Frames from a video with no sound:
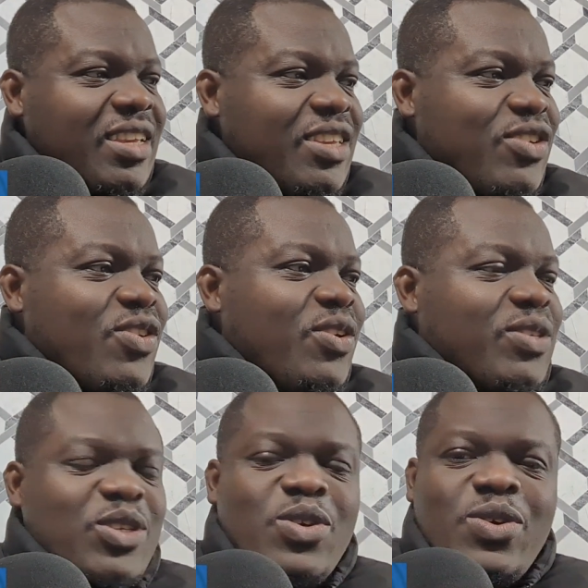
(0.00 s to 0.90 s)
You know,
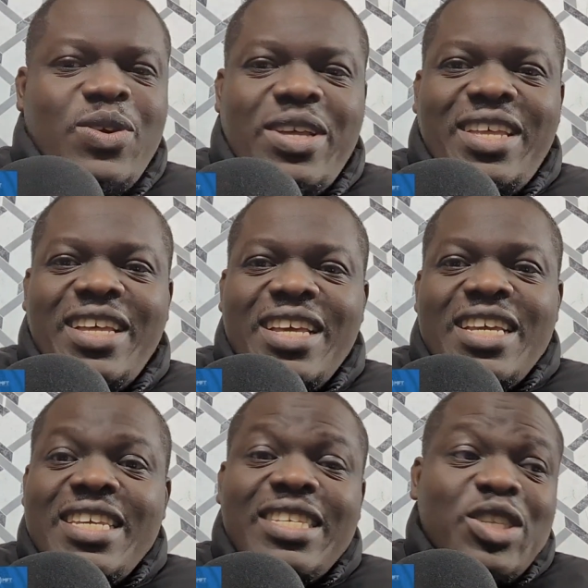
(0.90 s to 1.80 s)
so
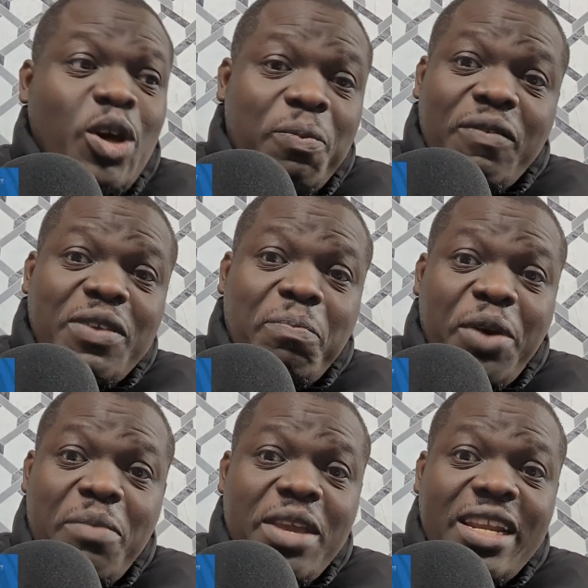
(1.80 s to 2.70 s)
he's top of the
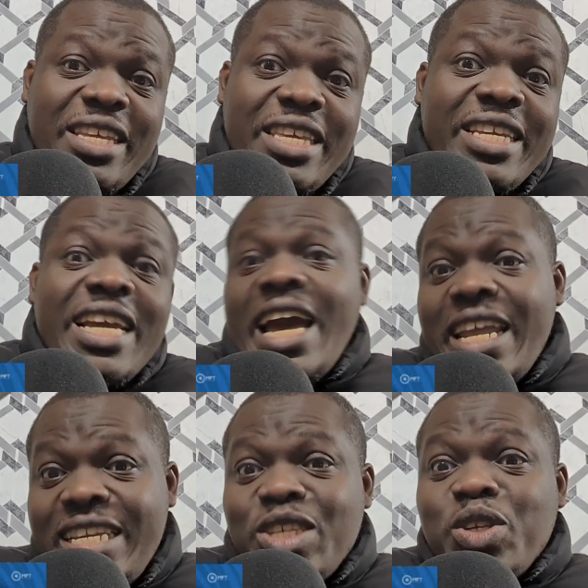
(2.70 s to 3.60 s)
Premier League
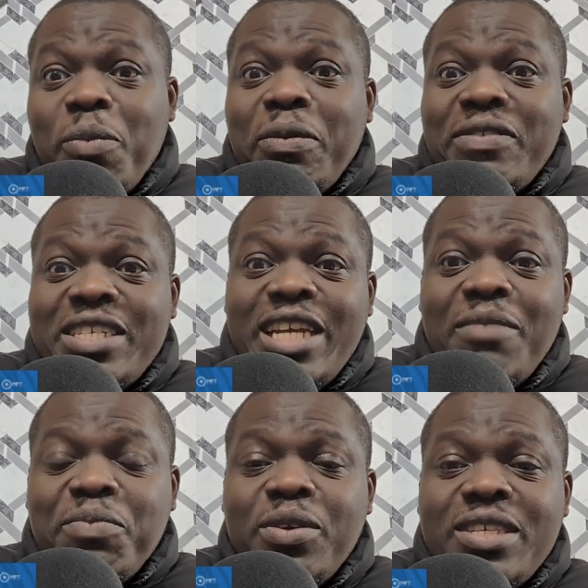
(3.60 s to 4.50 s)
and he's top of the
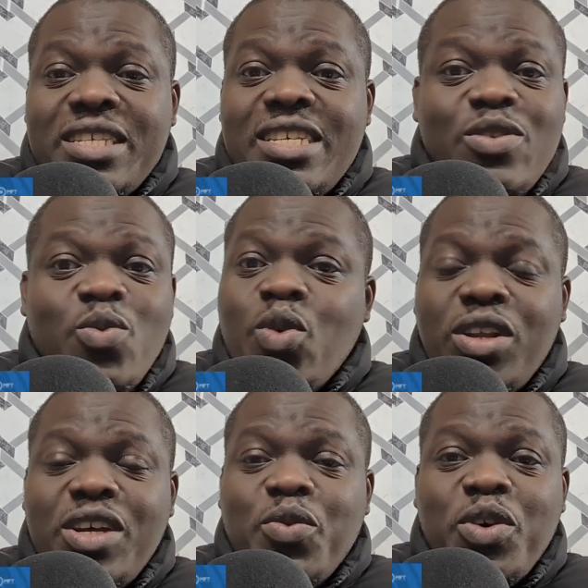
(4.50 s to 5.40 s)
Champions League.
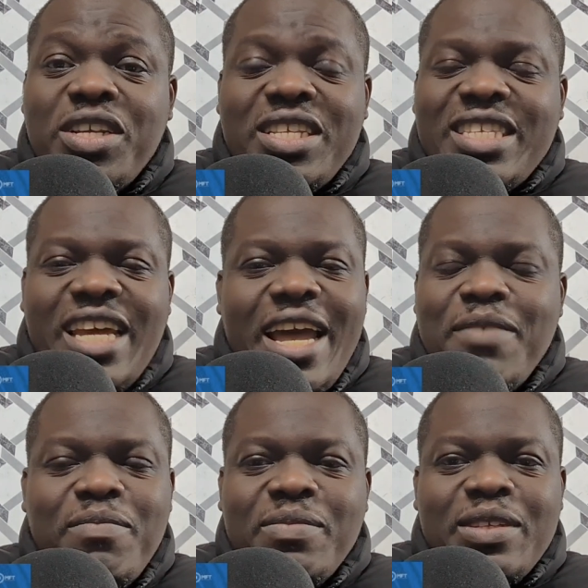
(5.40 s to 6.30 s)
What a
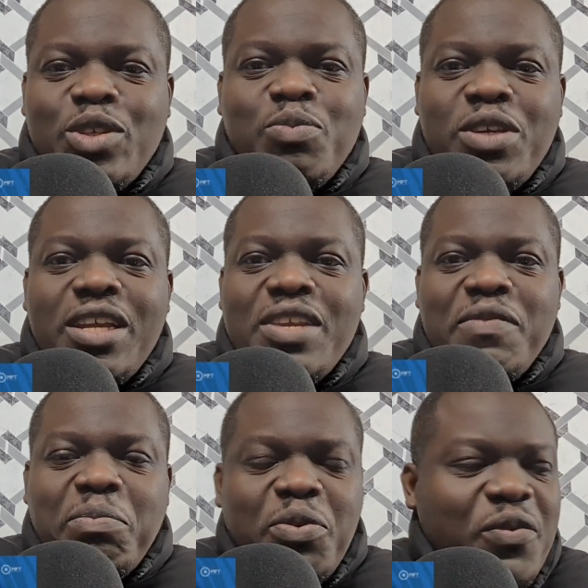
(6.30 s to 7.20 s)
time to be a
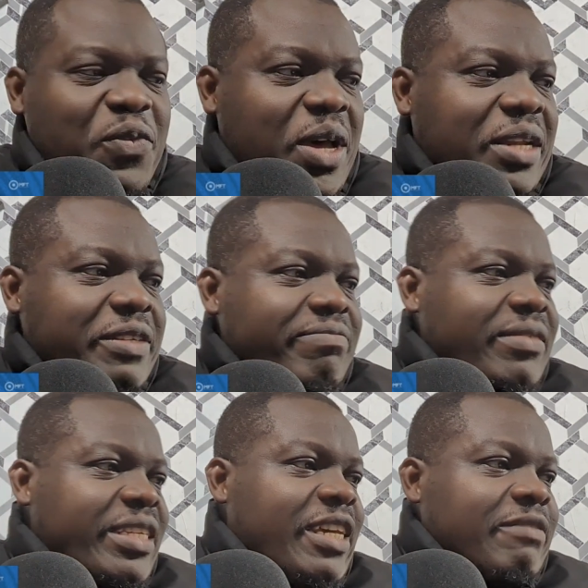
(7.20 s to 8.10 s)
Liverpool fan.
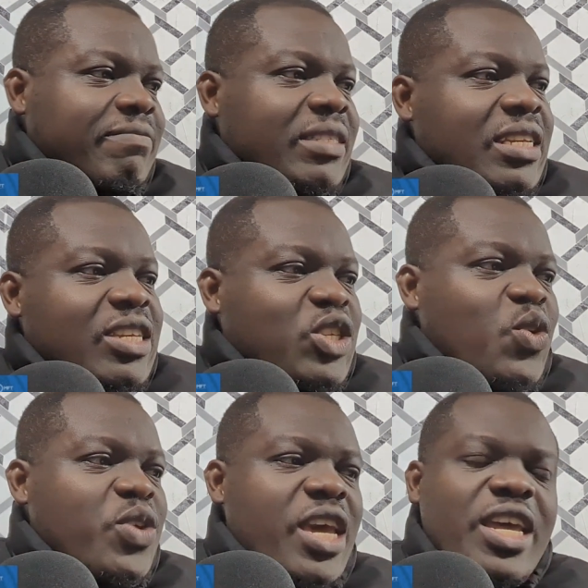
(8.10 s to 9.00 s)
Yeah.
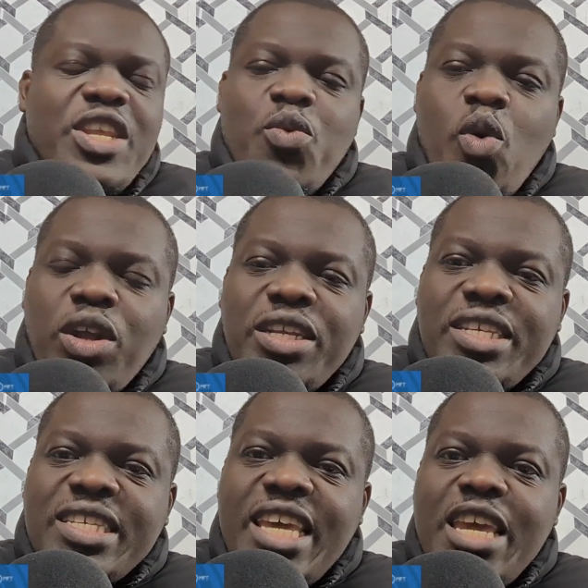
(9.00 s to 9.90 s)
So yeah, they won
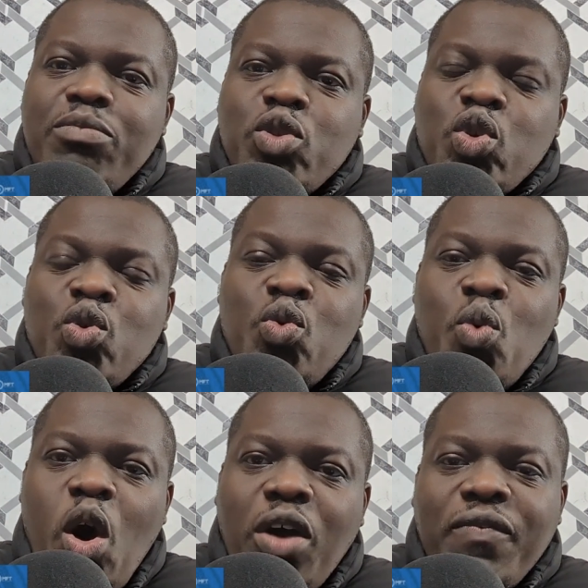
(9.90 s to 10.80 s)
this game
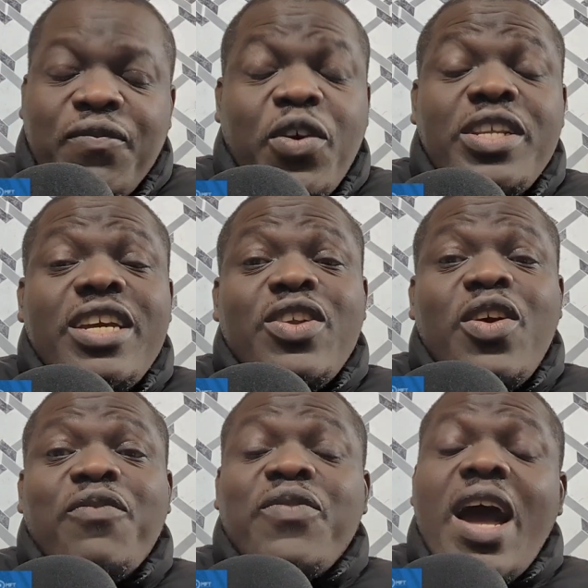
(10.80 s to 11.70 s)
2-1. Funny
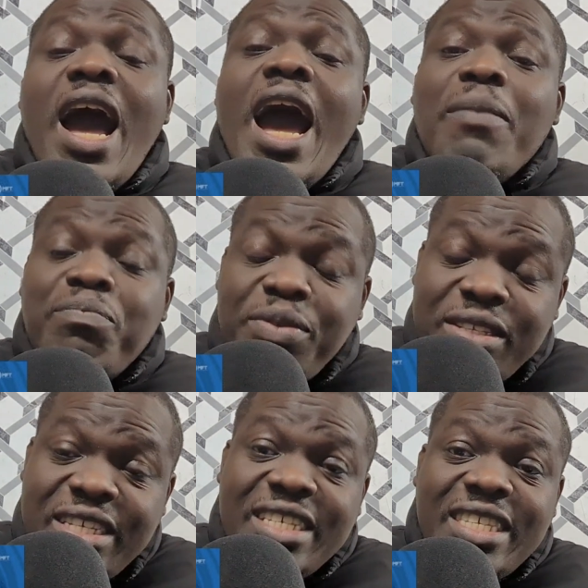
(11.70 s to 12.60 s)
enough, I
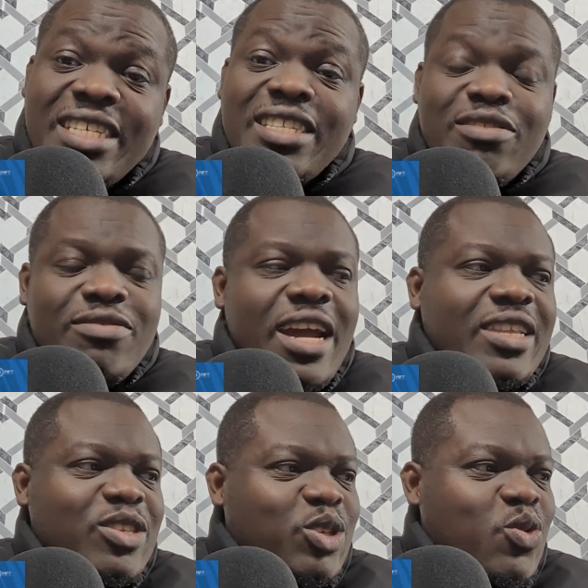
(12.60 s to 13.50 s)
predicted the
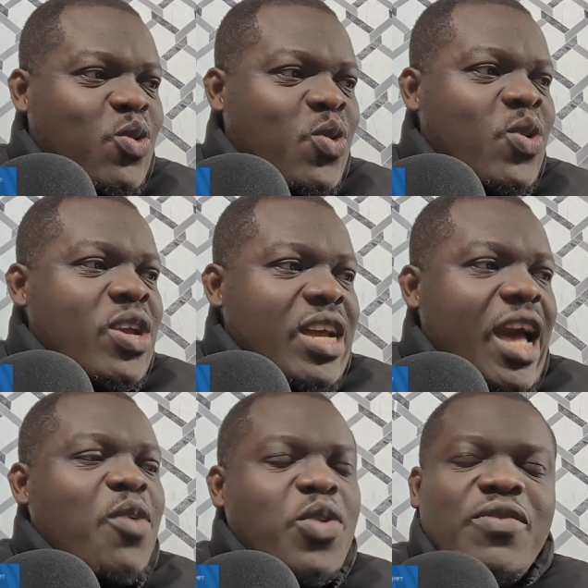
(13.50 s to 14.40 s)
right score.
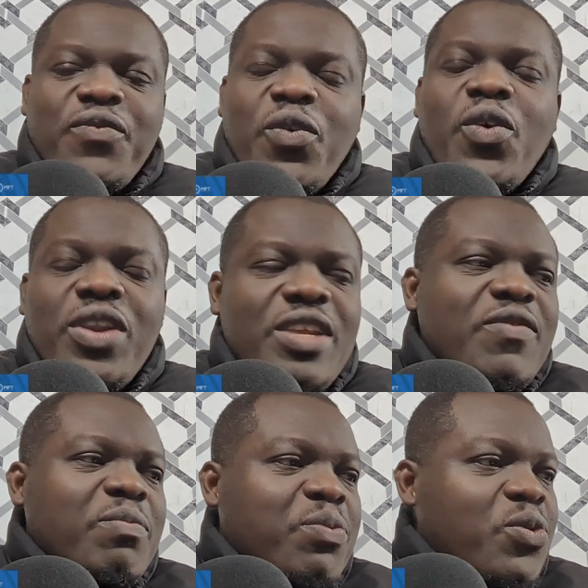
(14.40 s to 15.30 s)
I went for
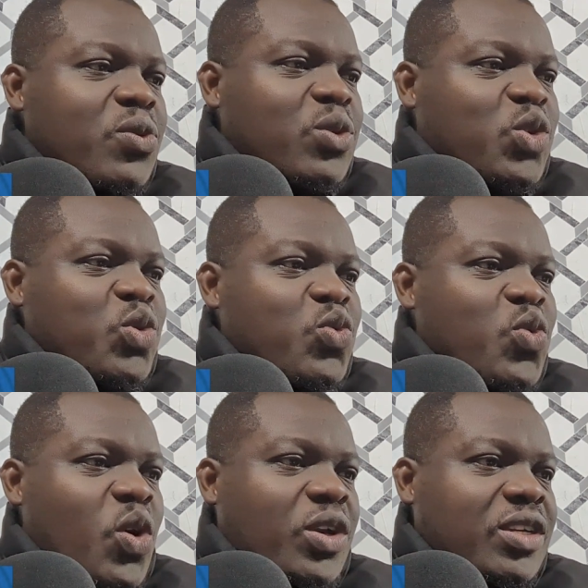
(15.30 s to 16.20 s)
Liverpool
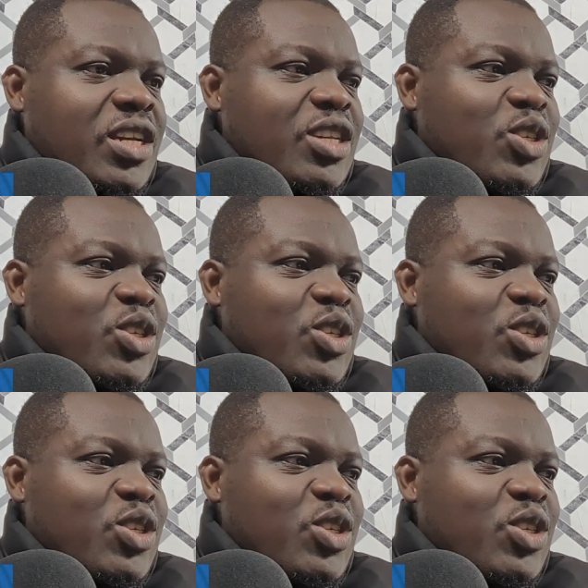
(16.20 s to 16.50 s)
2-1.